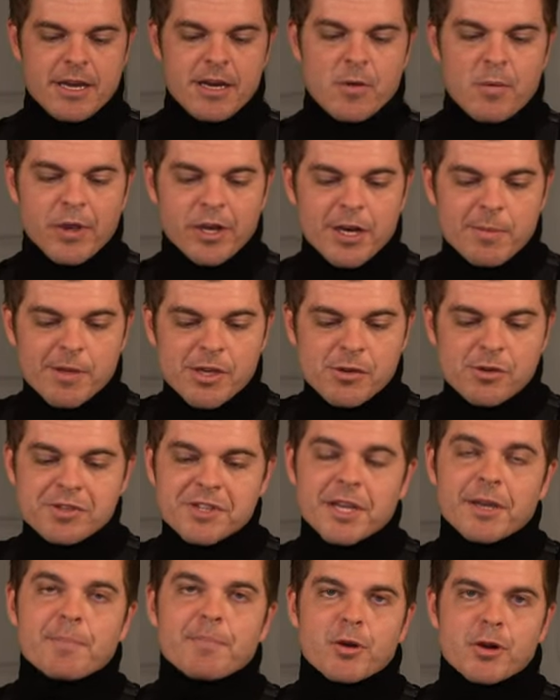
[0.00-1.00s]
We're gonna be
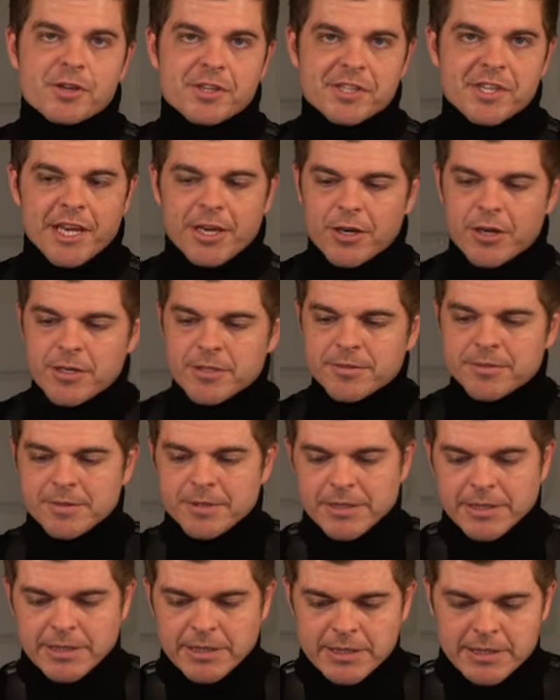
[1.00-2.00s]
using Prosecco,
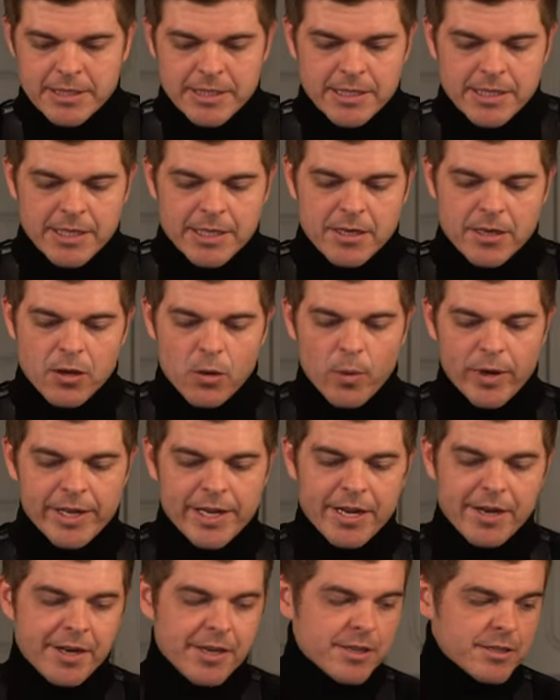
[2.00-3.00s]

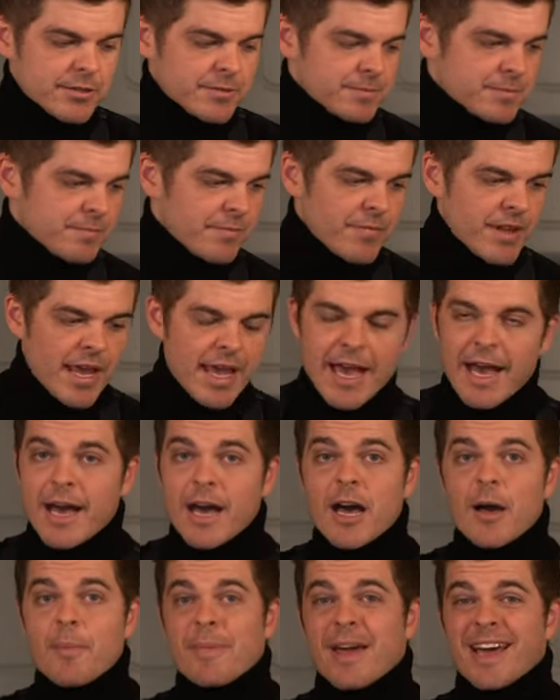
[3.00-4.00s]
Whitley Neal,
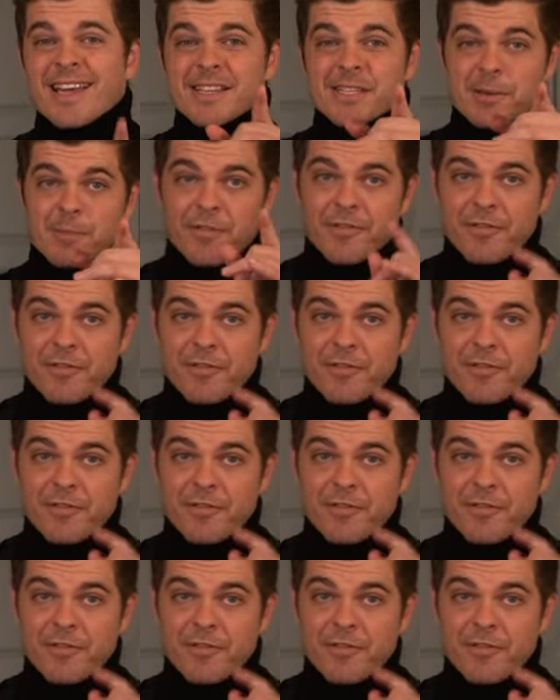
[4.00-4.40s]
um, and some